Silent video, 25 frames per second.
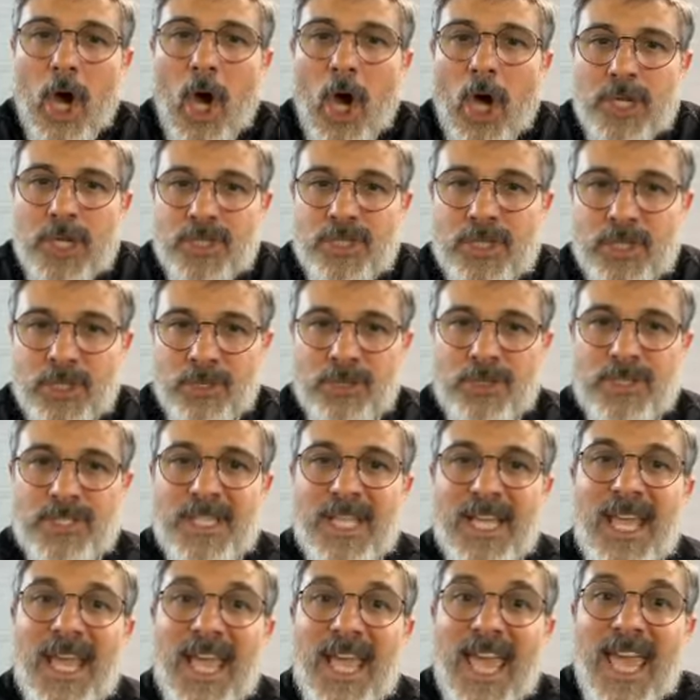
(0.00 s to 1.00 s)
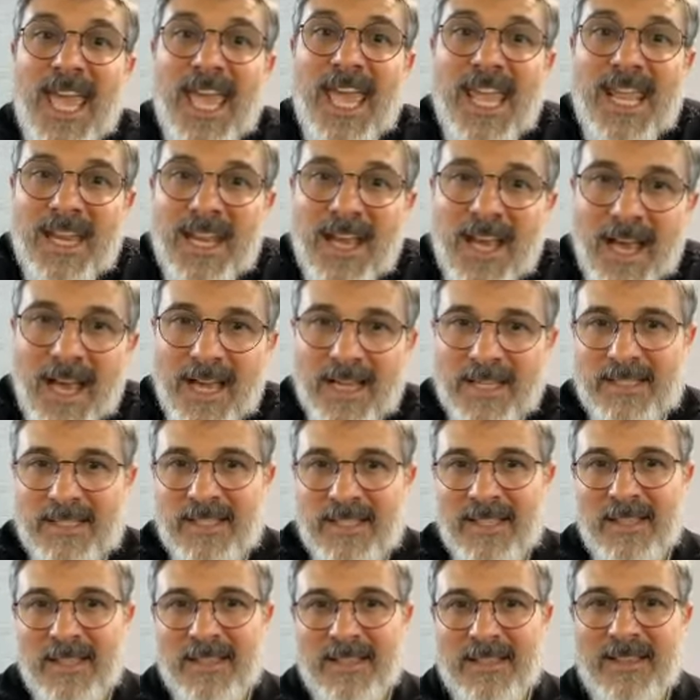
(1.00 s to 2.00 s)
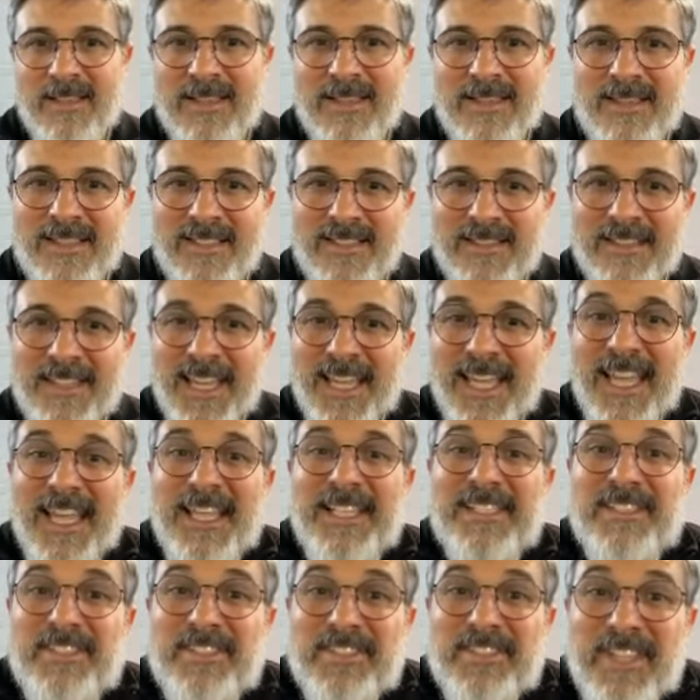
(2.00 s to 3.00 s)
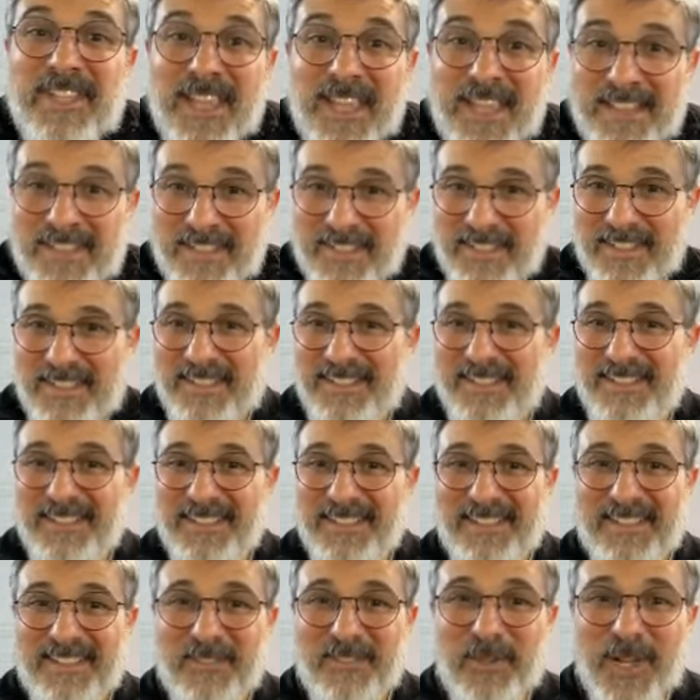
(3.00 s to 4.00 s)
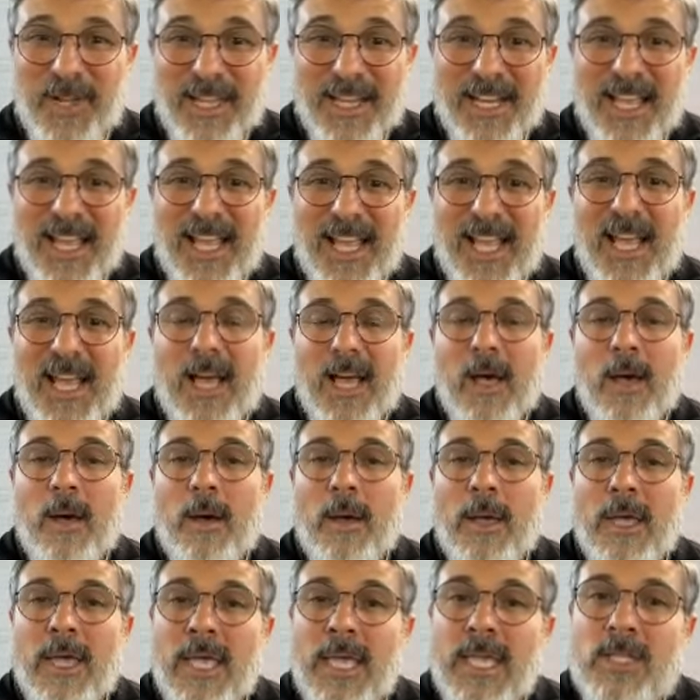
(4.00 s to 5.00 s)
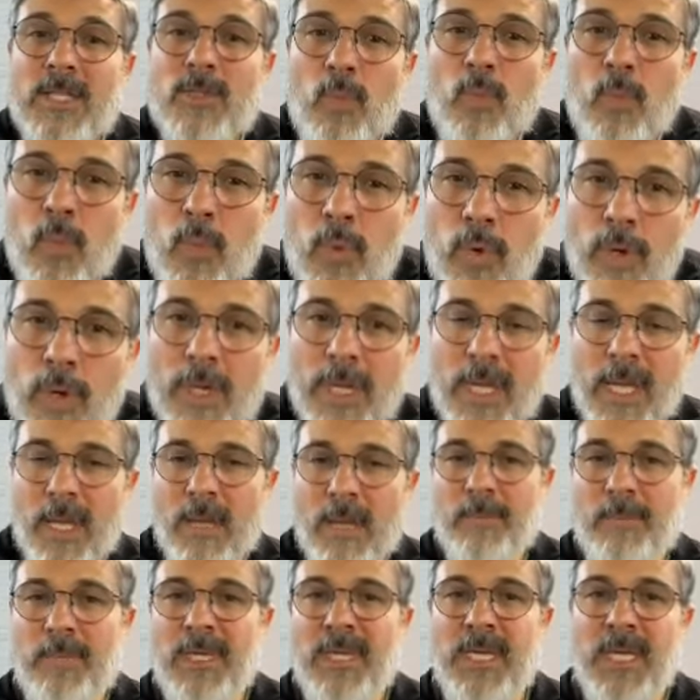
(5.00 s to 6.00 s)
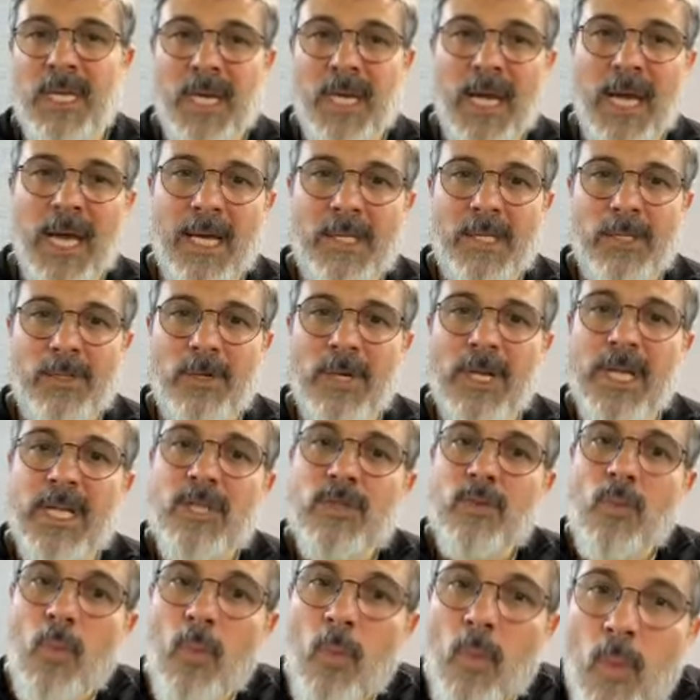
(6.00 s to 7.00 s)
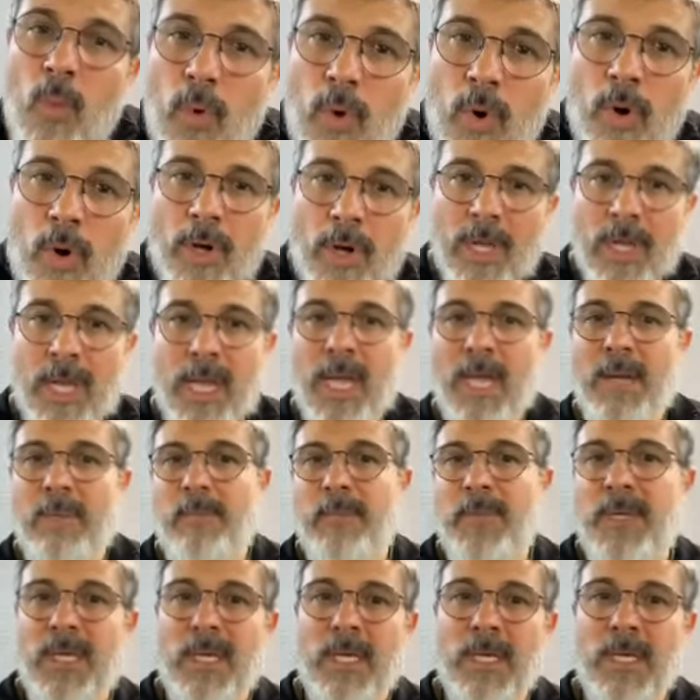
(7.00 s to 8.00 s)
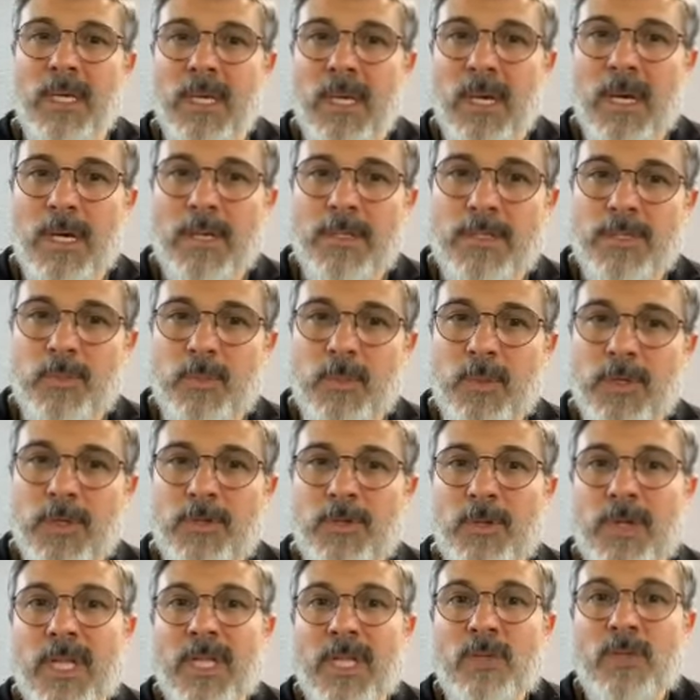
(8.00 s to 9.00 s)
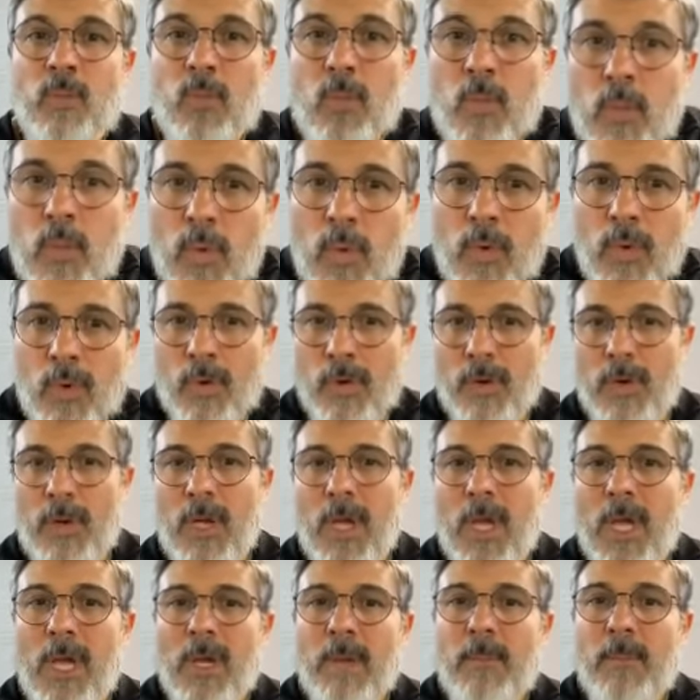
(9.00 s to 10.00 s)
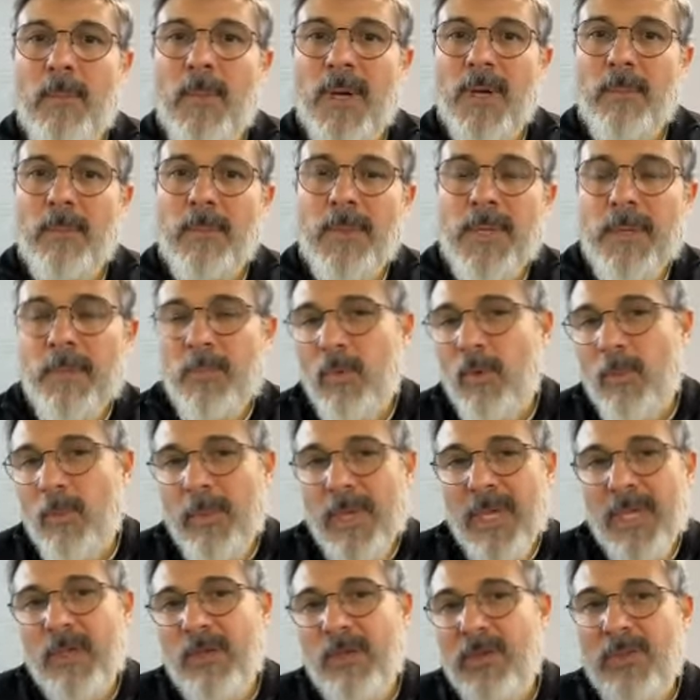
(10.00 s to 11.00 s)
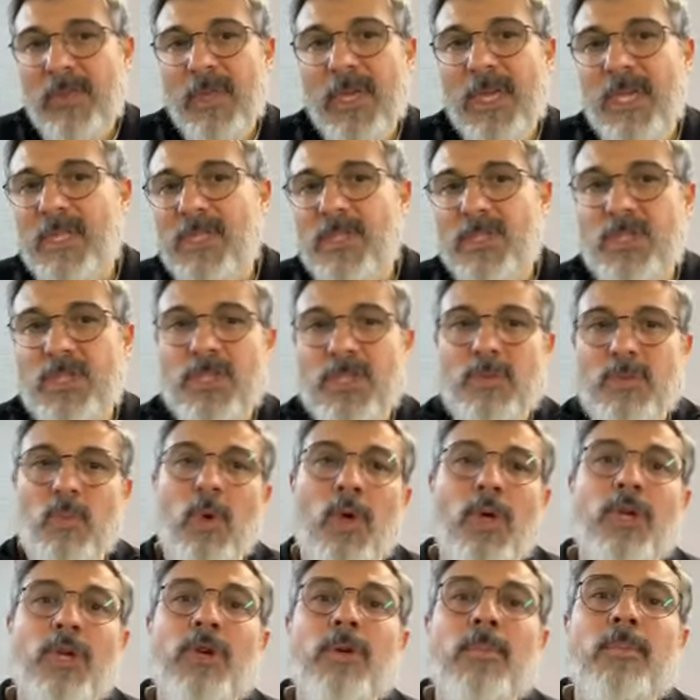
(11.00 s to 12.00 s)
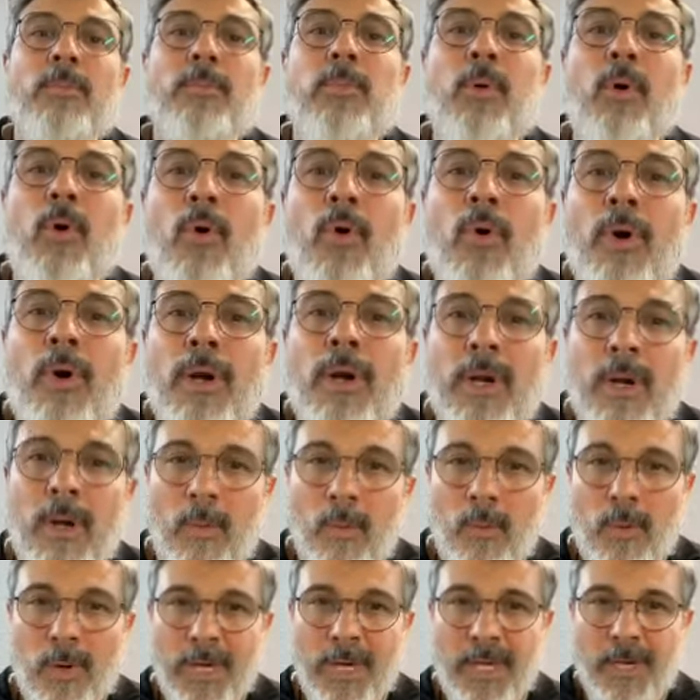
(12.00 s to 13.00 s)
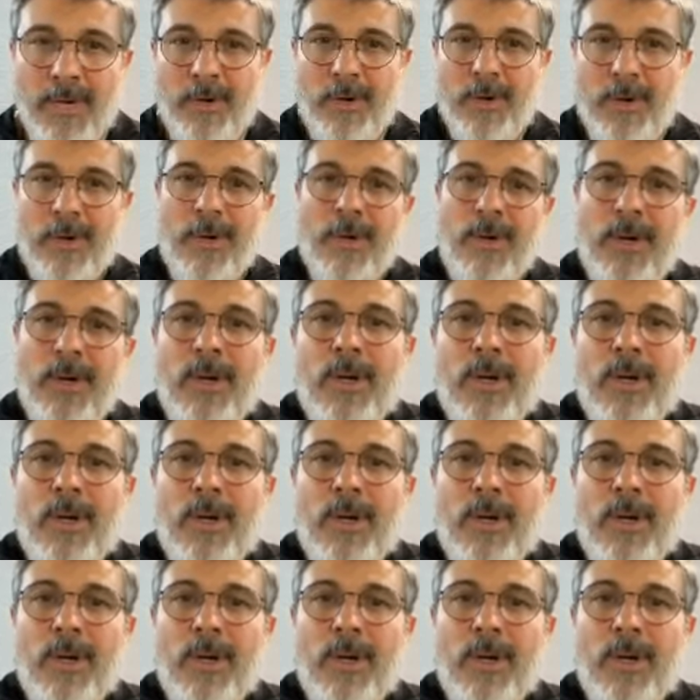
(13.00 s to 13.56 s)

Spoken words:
Oscars. They hate acting. They can stand it, right? It's work at being an actor. It's work at being a spiritual. It's work. But people will make you think it's just, well, you're born a writer.